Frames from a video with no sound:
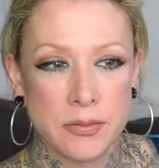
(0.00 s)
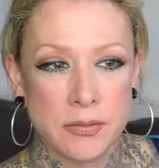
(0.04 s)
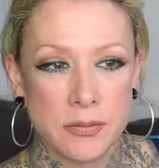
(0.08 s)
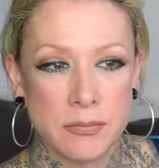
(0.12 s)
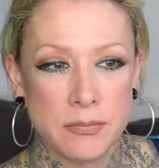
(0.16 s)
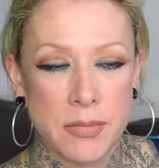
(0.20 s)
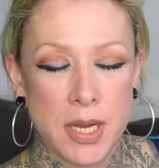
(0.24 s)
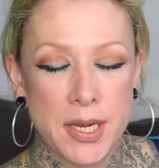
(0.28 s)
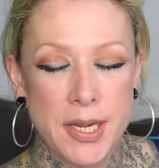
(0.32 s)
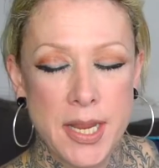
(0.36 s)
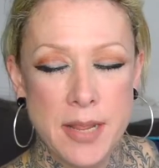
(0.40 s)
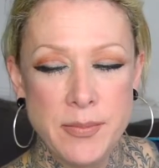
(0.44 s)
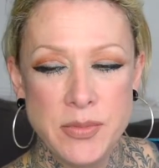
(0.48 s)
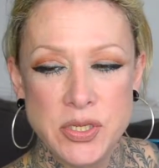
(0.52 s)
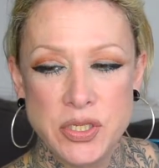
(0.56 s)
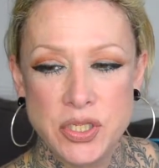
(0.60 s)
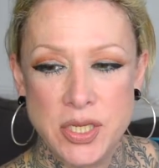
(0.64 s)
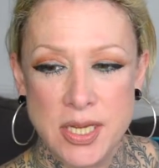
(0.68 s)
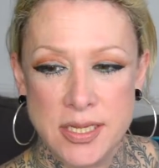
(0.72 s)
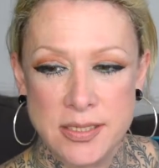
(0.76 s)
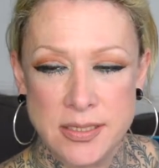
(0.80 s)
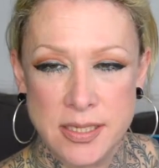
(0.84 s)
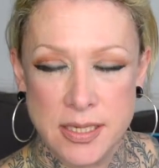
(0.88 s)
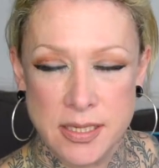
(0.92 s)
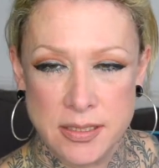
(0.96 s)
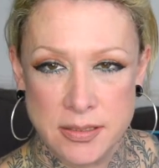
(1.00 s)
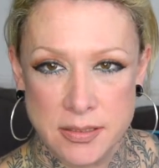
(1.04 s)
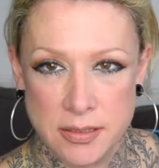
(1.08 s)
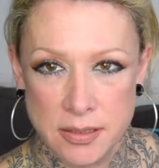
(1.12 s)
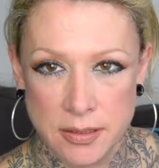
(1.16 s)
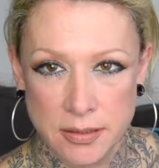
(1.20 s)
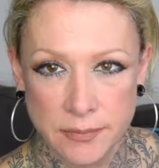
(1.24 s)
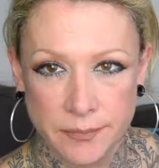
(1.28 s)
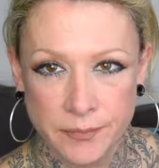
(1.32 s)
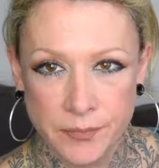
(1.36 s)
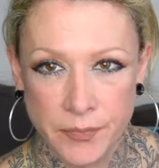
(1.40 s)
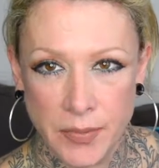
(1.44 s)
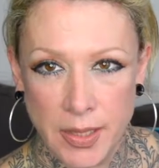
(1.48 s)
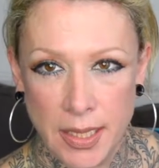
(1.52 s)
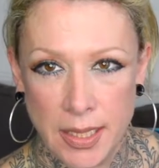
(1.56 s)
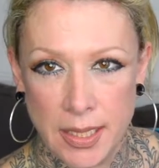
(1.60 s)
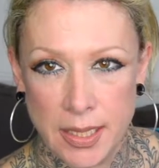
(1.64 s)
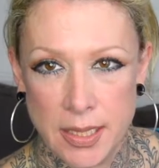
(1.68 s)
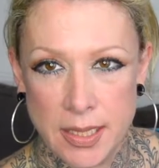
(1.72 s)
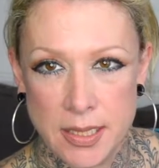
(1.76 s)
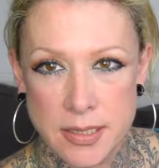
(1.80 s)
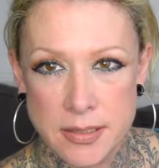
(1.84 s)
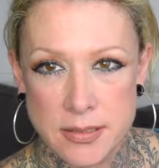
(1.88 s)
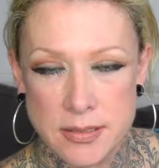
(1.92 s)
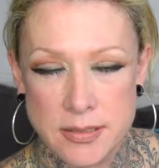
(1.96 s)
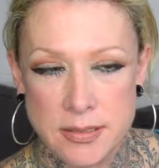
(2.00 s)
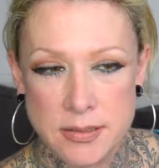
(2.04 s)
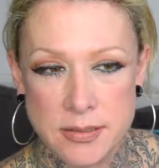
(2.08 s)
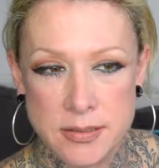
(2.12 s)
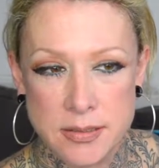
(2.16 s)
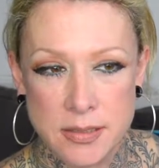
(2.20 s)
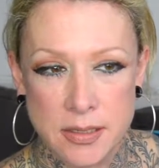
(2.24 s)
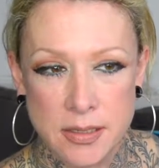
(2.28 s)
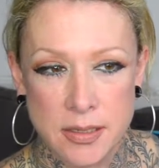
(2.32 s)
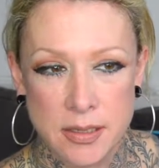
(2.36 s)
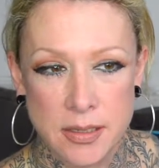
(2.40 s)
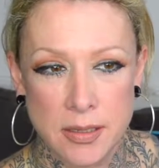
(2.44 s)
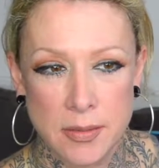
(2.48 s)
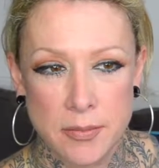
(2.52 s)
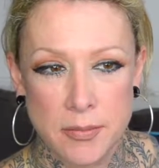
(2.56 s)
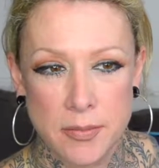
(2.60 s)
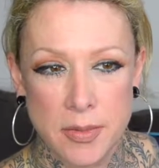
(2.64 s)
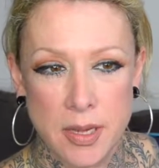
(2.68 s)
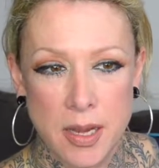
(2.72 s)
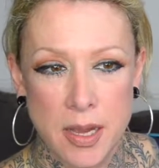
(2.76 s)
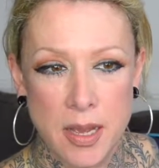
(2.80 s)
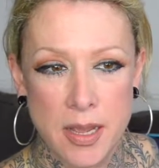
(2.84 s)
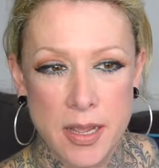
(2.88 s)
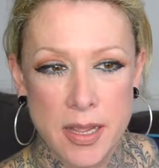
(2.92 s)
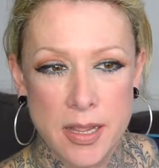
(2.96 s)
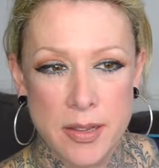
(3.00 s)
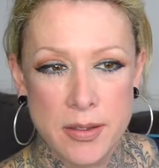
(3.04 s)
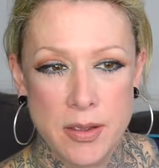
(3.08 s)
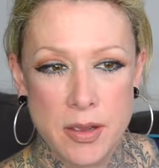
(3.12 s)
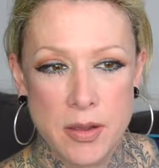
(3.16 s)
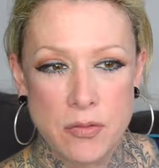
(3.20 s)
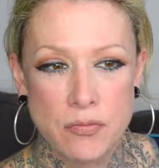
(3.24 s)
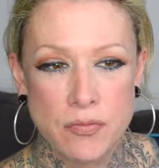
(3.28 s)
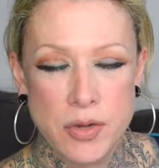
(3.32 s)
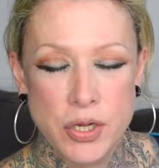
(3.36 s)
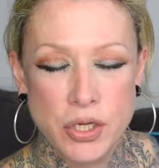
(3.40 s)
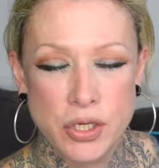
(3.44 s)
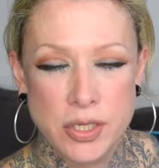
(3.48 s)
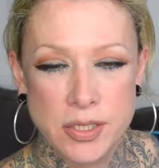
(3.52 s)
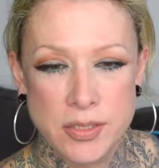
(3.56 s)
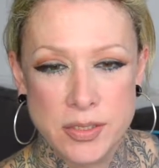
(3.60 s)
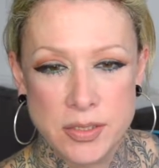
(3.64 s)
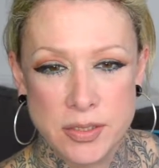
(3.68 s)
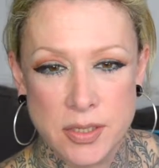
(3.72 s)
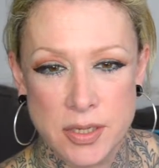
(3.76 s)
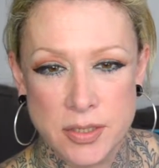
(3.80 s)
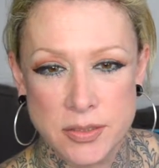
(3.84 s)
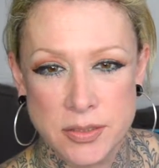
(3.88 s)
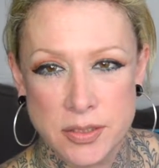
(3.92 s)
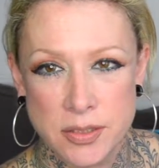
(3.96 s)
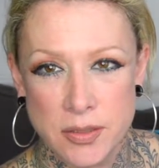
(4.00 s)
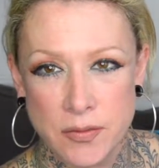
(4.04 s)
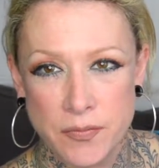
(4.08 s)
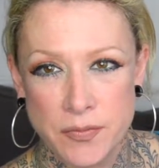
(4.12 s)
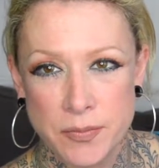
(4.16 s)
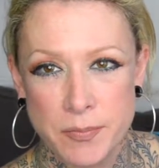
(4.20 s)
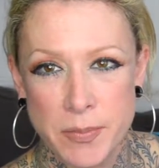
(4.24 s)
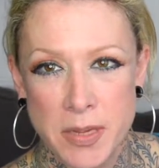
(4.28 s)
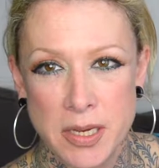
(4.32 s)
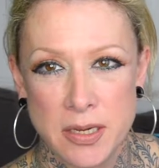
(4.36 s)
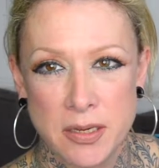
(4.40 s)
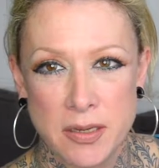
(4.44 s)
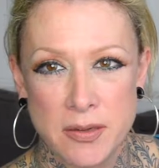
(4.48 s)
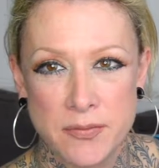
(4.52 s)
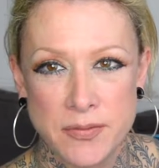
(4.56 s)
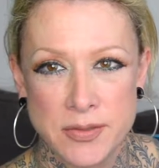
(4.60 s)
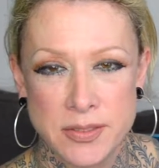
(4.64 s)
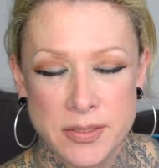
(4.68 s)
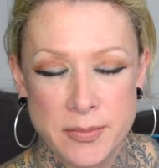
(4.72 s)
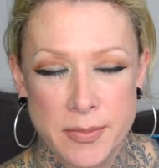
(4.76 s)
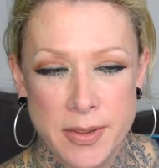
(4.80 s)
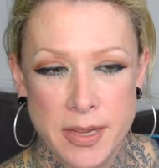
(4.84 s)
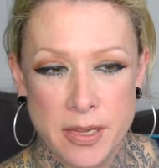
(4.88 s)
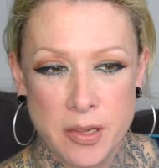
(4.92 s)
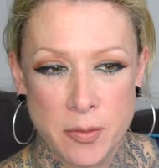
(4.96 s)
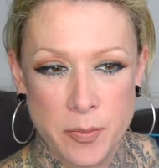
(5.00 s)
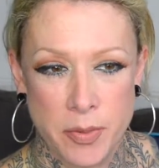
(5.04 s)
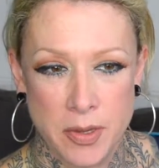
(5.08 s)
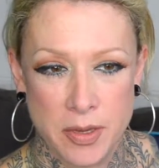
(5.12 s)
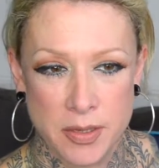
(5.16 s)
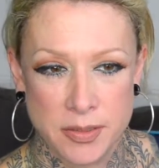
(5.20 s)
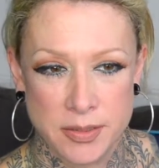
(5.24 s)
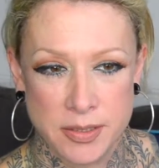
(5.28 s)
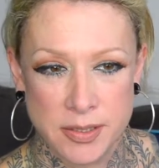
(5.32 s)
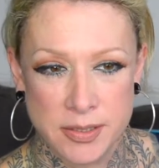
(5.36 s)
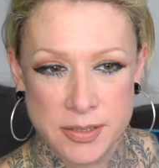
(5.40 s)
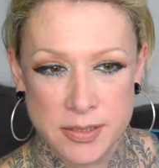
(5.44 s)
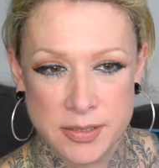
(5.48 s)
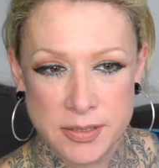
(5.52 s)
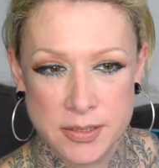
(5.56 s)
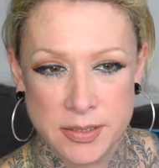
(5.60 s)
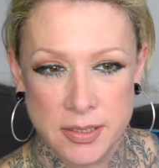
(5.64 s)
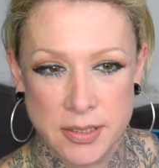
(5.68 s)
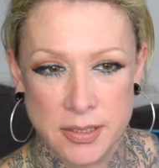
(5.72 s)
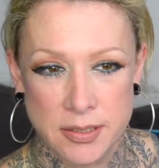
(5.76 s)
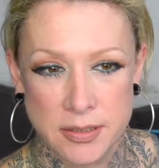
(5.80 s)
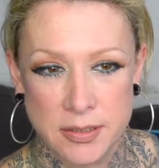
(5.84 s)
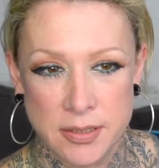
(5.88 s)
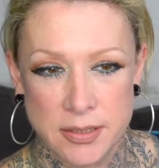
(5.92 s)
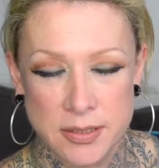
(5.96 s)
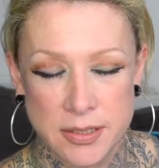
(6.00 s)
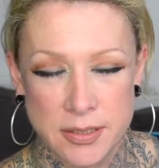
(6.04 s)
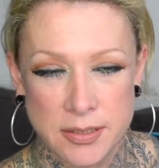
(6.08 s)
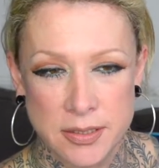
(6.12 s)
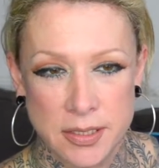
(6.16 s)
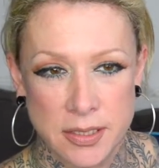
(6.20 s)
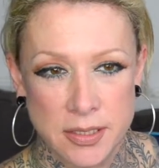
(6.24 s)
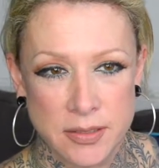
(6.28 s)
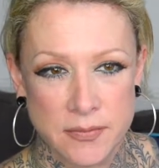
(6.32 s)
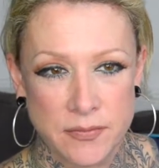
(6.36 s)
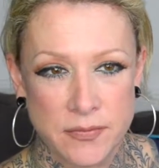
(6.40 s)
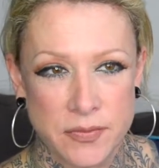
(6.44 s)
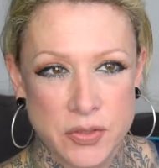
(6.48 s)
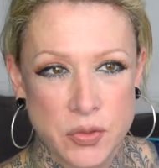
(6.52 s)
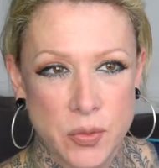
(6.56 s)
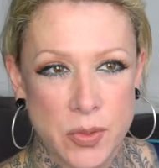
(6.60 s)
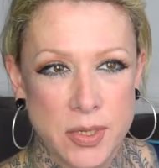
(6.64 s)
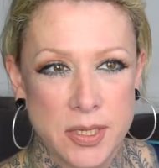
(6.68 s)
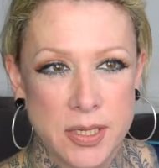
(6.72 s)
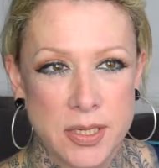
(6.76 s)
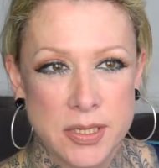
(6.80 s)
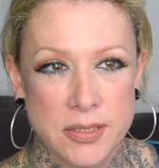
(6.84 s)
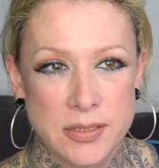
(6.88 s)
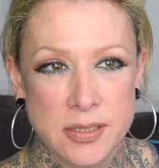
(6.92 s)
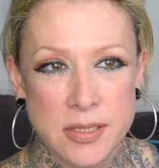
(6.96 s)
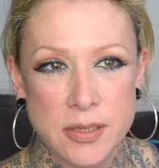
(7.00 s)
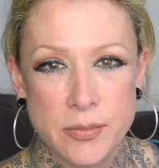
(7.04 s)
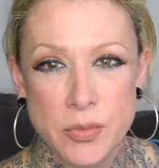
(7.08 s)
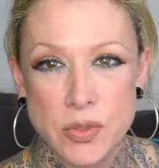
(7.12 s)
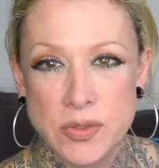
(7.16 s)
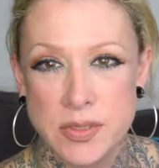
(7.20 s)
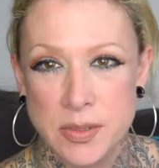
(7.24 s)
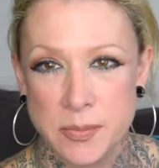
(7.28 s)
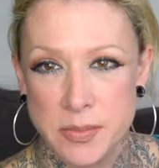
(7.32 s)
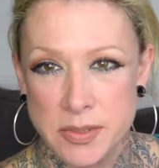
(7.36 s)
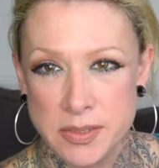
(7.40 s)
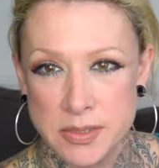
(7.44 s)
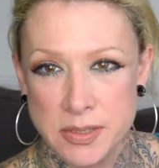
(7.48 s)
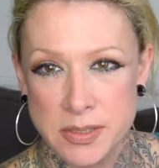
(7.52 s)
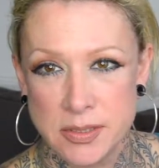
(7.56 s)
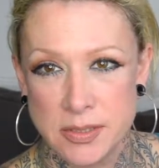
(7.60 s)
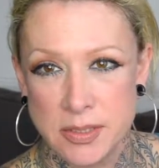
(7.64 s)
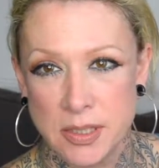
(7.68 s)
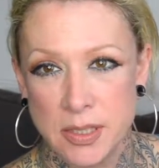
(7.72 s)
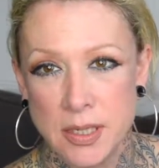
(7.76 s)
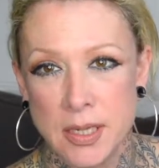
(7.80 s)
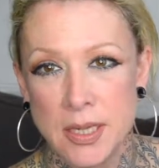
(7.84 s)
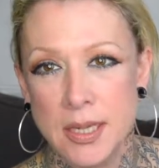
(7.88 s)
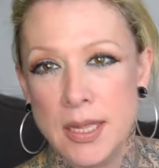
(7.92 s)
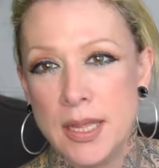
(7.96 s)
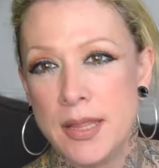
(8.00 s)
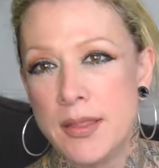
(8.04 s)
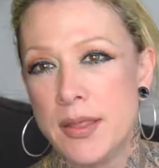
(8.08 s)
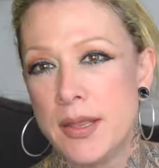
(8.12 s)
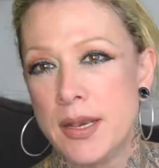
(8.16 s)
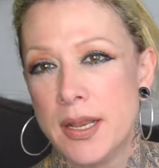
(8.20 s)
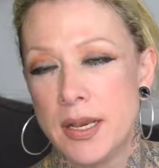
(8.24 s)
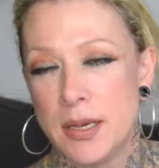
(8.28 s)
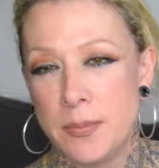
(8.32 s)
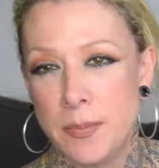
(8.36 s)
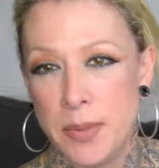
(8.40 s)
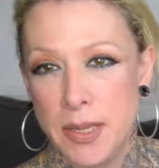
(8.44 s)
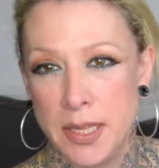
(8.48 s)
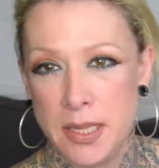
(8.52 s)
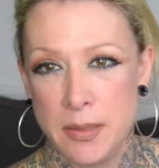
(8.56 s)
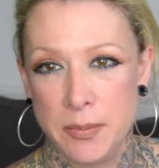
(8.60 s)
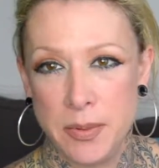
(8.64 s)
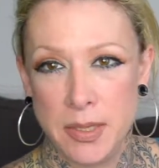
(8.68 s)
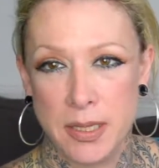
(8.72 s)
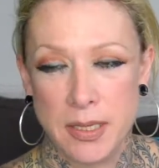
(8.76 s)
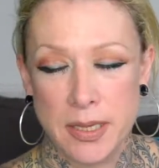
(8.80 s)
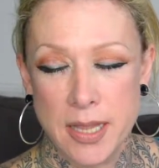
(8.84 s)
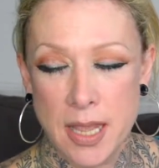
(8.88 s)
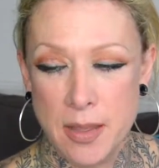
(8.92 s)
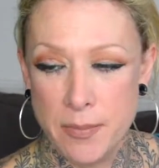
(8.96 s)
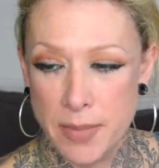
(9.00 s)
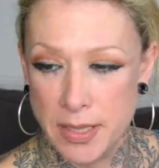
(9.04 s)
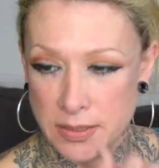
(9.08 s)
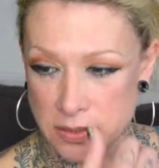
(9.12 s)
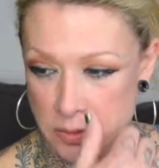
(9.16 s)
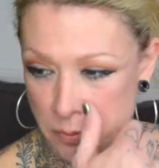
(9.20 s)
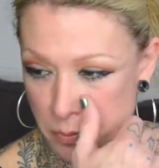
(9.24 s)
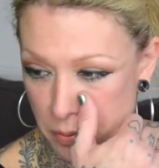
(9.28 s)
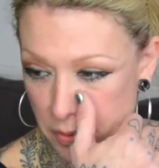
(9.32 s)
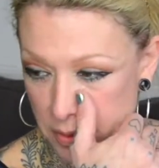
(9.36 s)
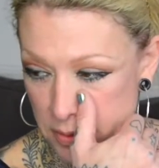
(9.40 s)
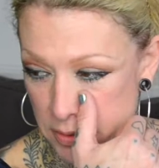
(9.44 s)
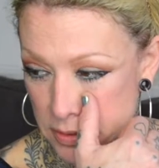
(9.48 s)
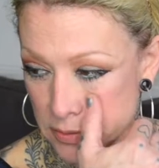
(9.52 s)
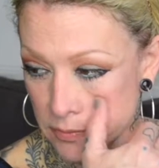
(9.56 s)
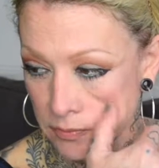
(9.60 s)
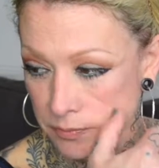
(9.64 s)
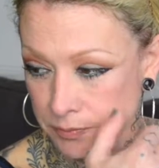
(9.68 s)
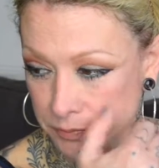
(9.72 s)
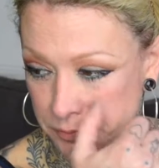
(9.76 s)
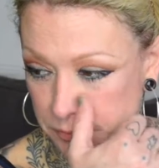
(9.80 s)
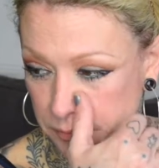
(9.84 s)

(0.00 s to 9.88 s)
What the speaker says: My name is Jess Eaton, and I originally started off with my life as a makeup artist, and I did that for 20 years in the music business, then had a baby. I came back to Britain,